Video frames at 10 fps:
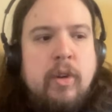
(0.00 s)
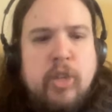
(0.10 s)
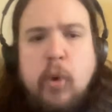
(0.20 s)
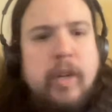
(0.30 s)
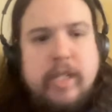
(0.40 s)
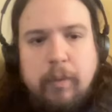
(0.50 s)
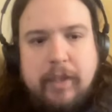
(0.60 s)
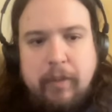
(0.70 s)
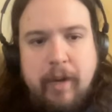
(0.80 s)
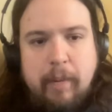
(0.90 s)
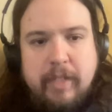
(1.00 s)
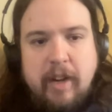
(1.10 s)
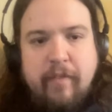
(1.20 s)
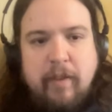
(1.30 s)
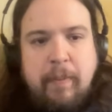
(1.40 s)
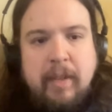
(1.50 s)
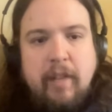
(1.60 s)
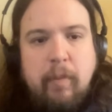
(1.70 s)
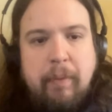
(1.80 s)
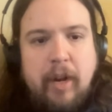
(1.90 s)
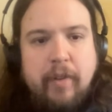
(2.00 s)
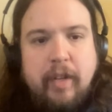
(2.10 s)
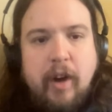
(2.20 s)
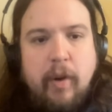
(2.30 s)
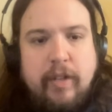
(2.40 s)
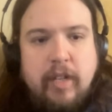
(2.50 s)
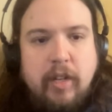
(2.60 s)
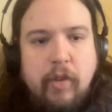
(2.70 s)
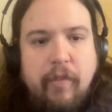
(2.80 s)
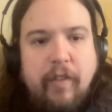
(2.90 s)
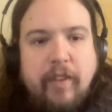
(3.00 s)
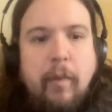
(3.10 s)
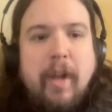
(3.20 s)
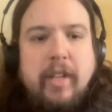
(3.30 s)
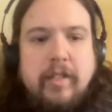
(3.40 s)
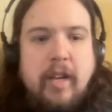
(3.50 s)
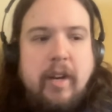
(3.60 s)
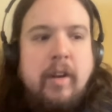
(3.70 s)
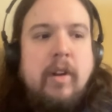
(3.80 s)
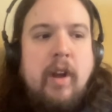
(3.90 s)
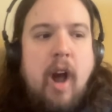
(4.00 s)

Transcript: you could deal with it when he was an MVP level player that guaranteed you 50 wins and